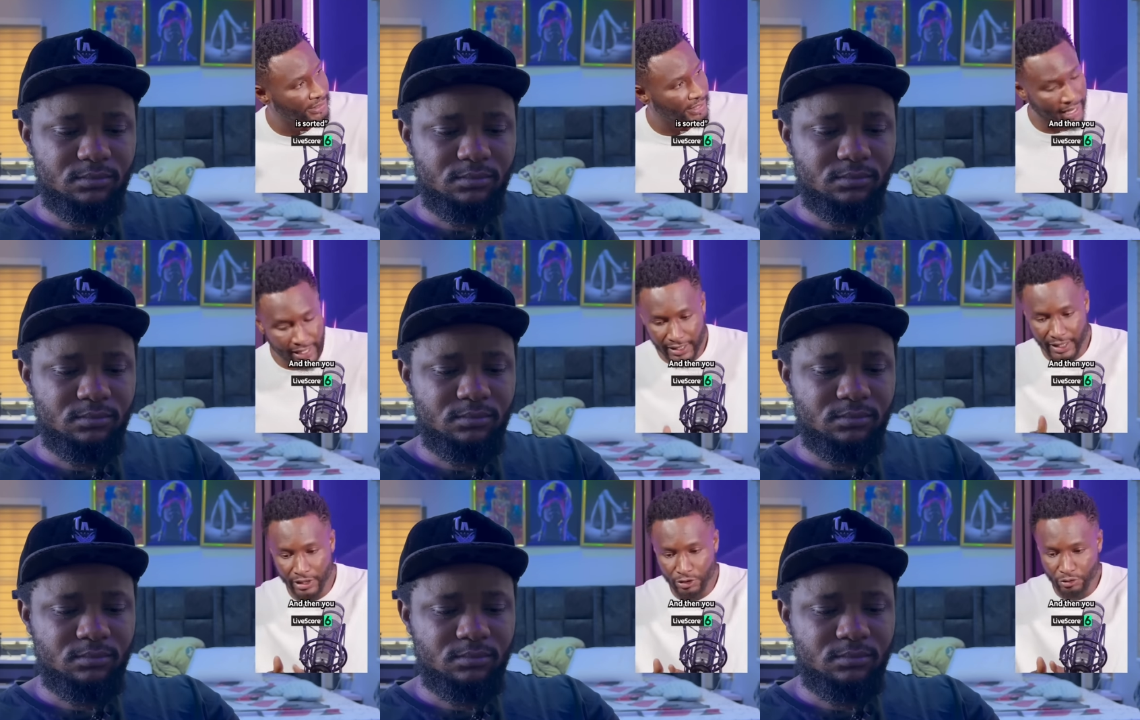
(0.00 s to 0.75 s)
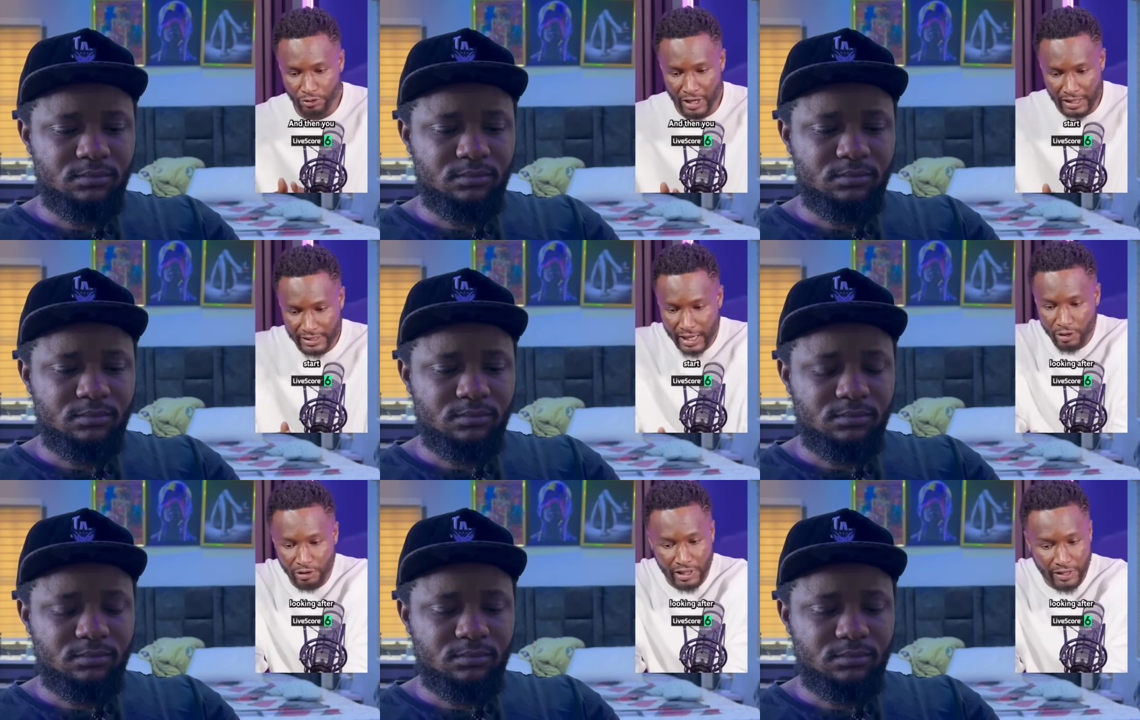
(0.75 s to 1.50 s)
Speaker 1: Mm. And then you
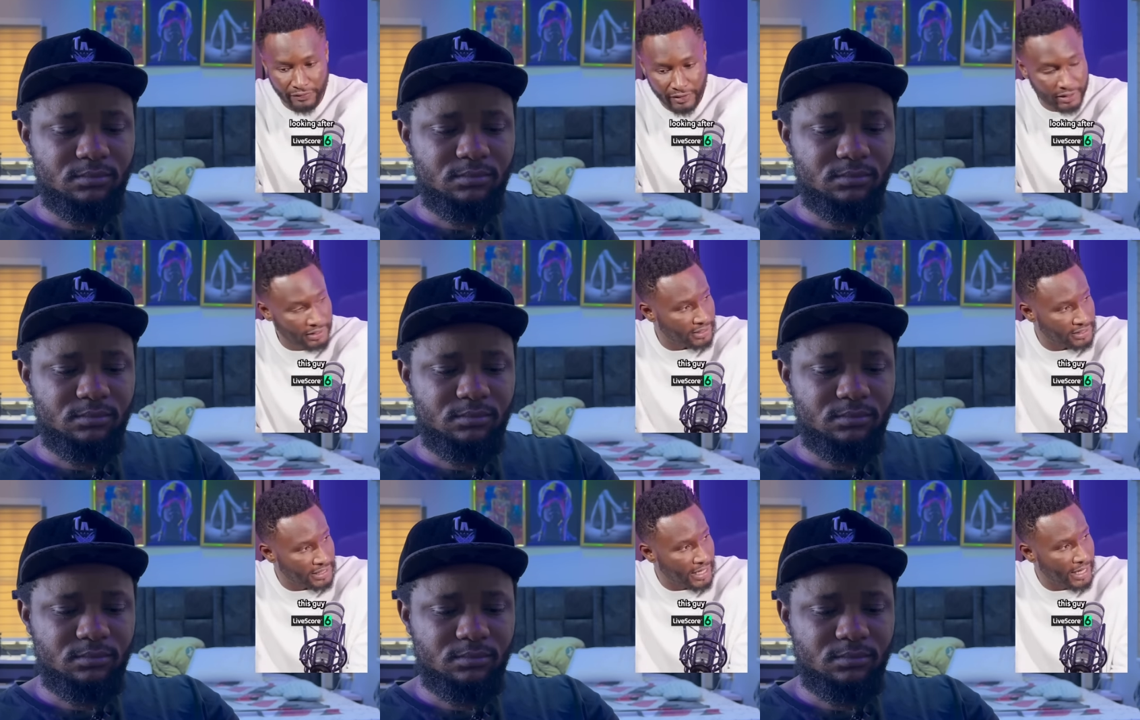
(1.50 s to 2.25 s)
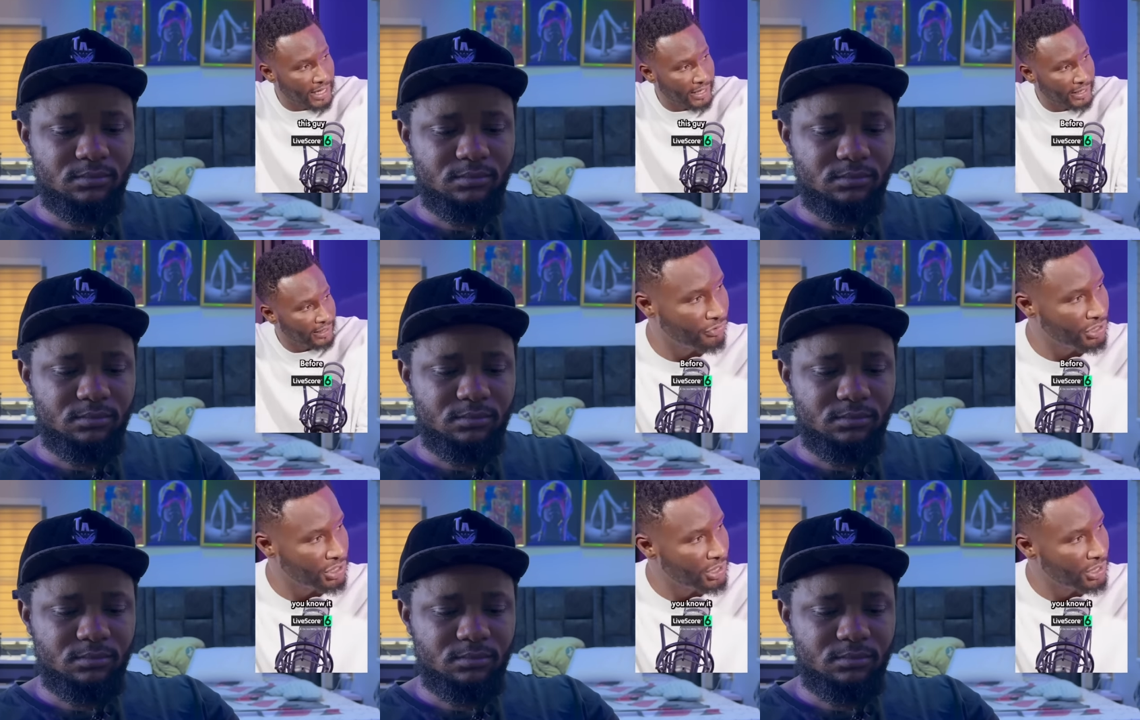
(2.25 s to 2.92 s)
start looking after this guy. Before you